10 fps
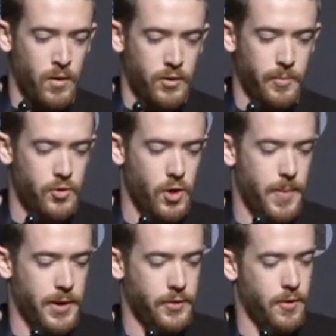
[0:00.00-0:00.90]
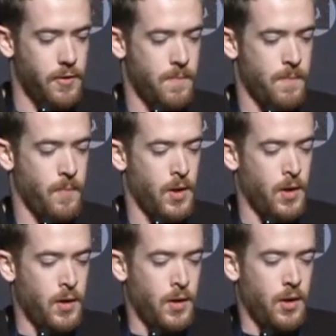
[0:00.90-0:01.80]
Some of the drawbacks, though,
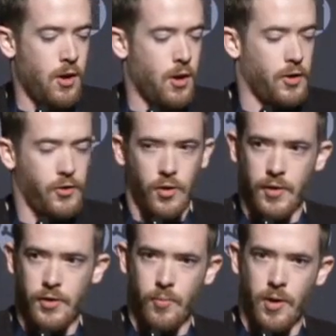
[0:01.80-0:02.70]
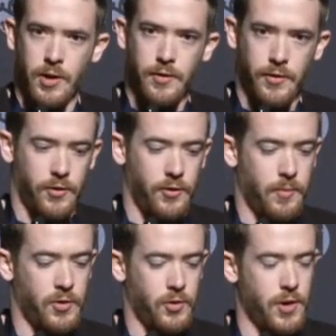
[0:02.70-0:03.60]
are a service running a
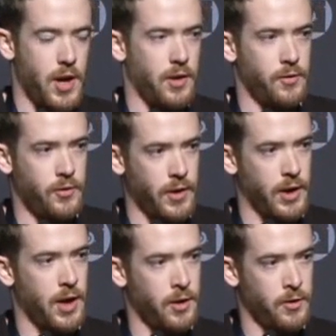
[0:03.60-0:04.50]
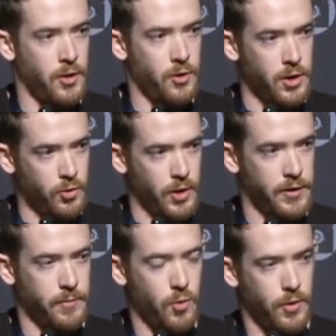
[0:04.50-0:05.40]
system is created, so that kind of, can
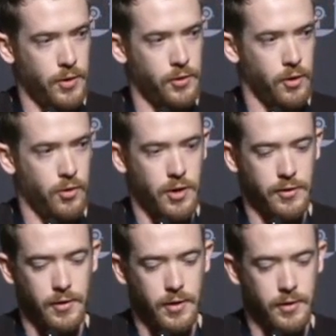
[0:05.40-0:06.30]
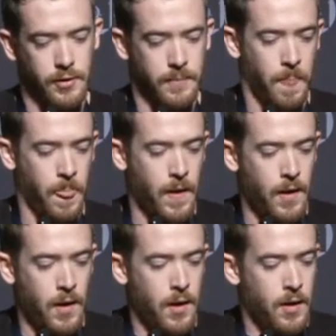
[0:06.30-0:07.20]
create some noise or logs on disk.
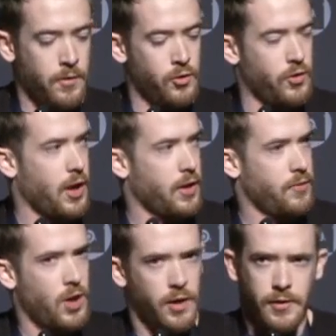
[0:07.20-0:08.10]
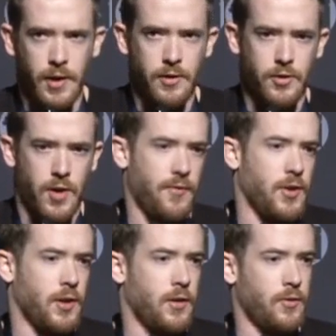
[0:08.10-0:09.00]
And there's a lot of non-standard
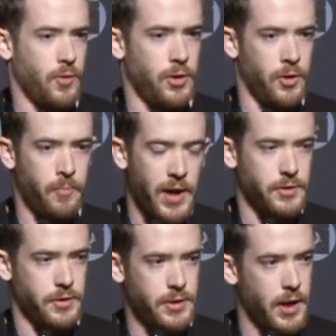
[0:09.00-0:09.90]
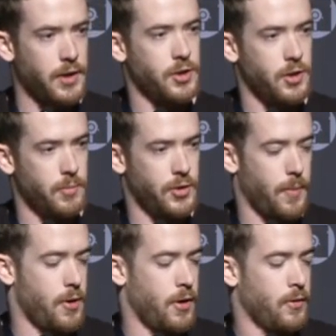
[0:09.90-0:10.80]
traffic when you're actually staging an
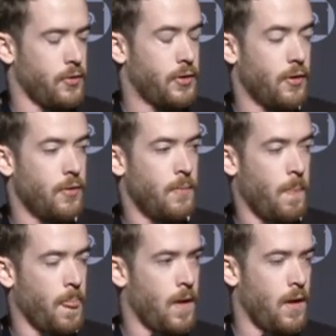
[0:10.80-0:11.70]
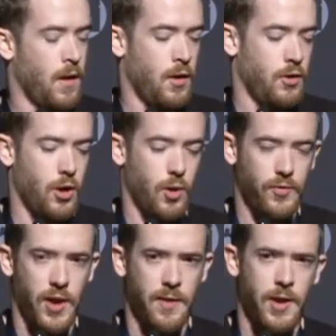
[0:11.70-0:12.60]
interpreter. So,
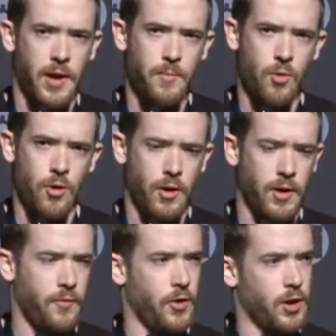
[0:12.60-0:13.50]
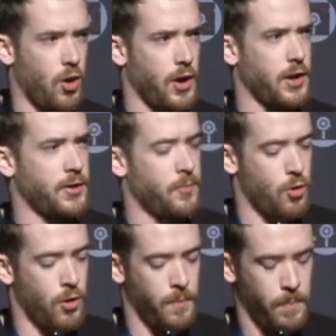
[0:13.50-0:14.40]
if they have kind of more, if a client has
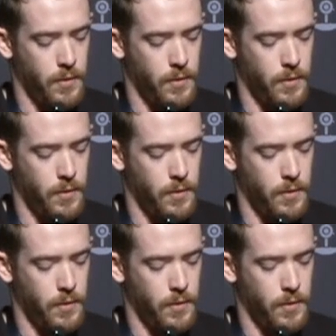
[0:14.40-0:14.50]
more